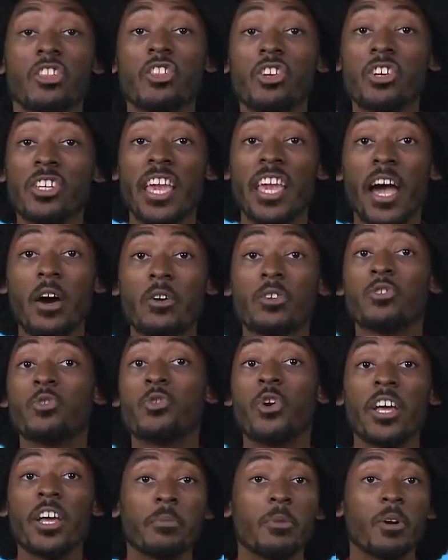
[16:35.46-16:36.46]
Look how
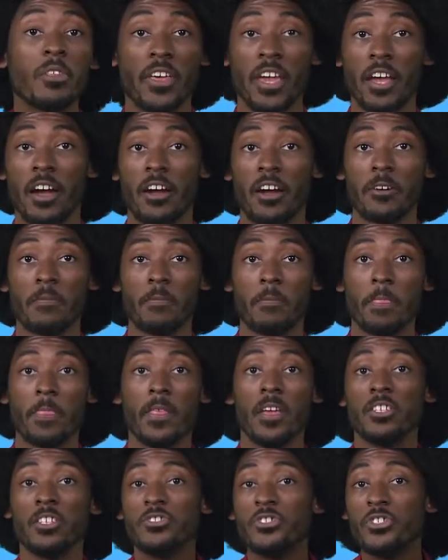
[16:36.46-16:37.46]
incredible they are.
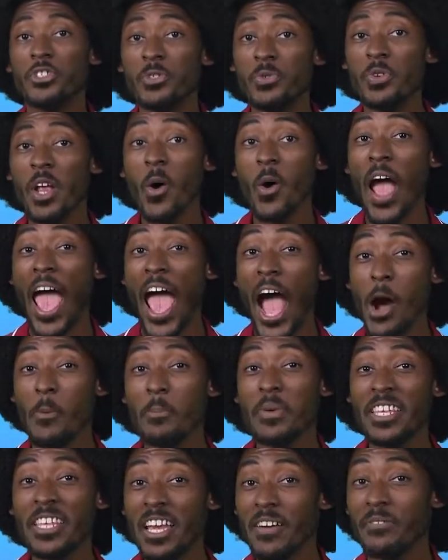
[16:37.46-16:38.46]
Do you know how
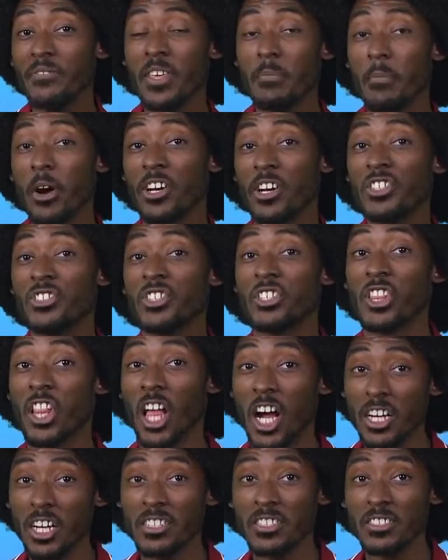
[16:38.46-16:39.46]
many of them are in your
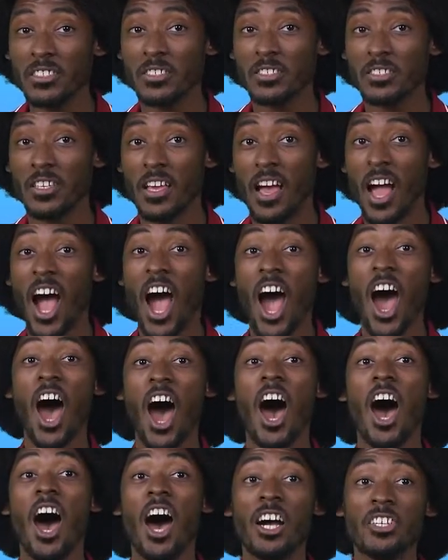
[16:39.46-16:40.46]
lungs?
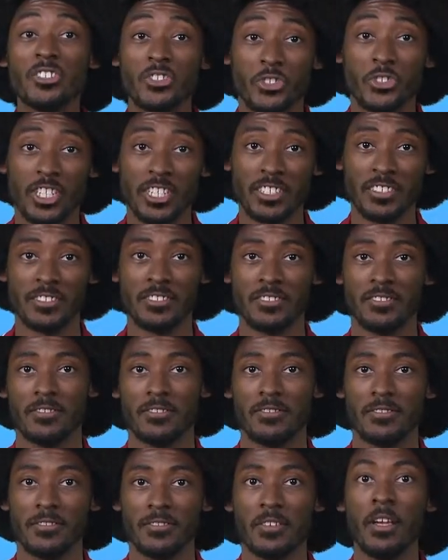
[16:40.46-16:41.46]
Hundreds
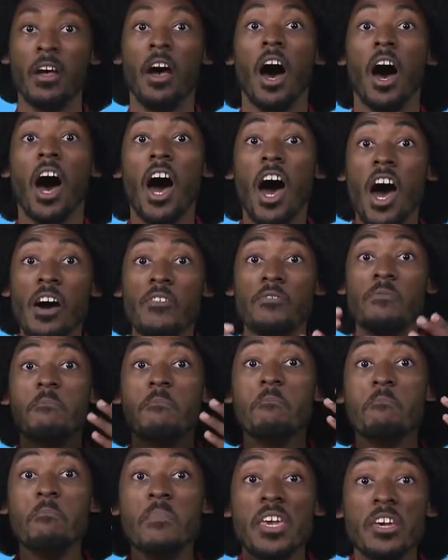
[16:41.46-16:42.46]
of
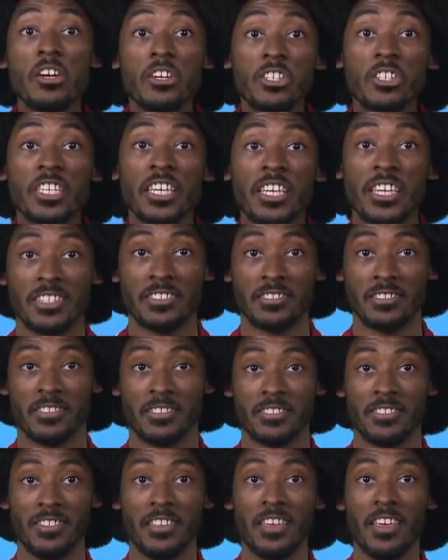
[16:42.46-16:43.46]

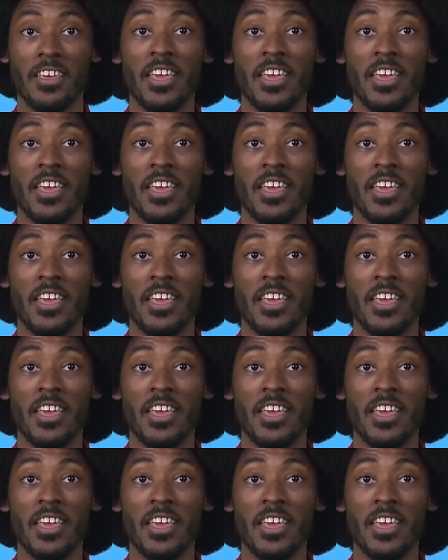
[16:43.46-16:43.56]
millions.